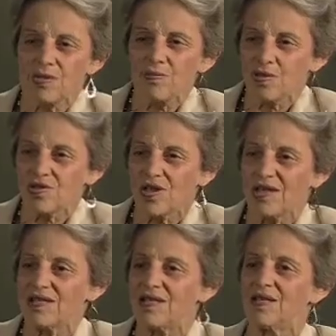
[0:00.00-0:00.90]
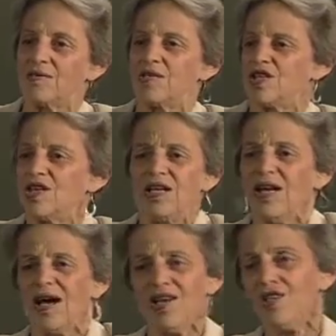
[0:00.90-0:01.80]
on both sides of the equation?
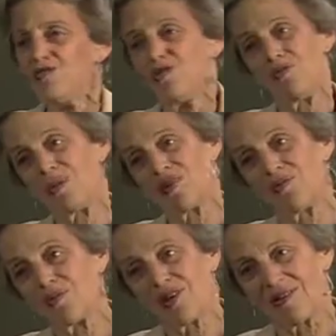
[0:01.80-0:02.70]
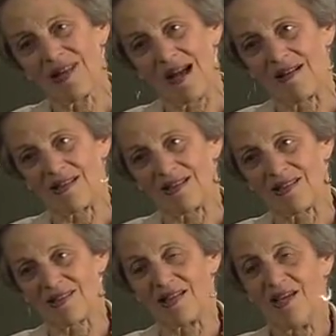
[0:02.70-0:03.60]
How do you do this moral
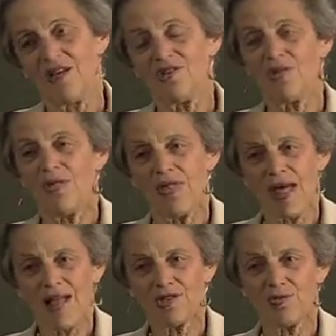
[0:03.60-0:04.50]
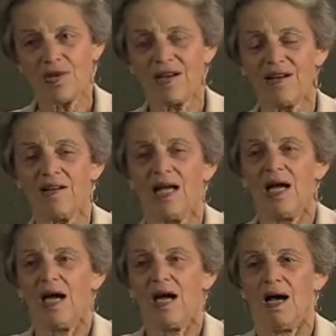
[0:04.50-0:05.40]
calculus? So that's where
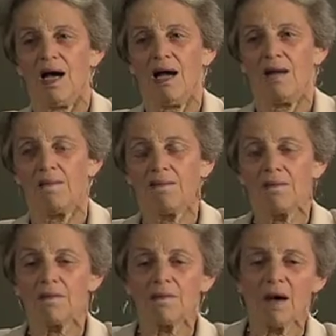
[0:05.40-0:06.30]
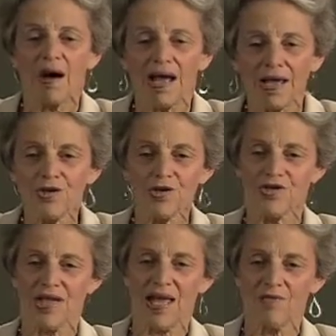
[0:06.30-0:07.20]
I
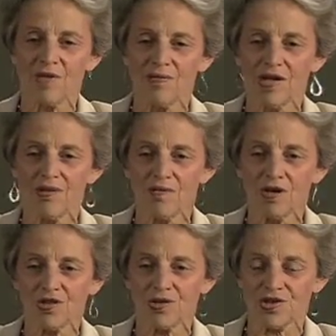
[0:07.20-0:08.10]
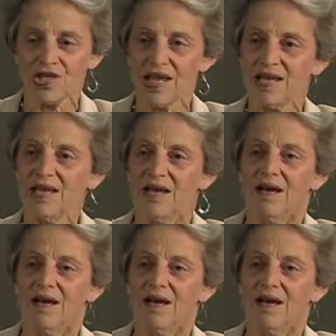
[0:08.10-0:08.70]
understand what Michael Walzer is saying.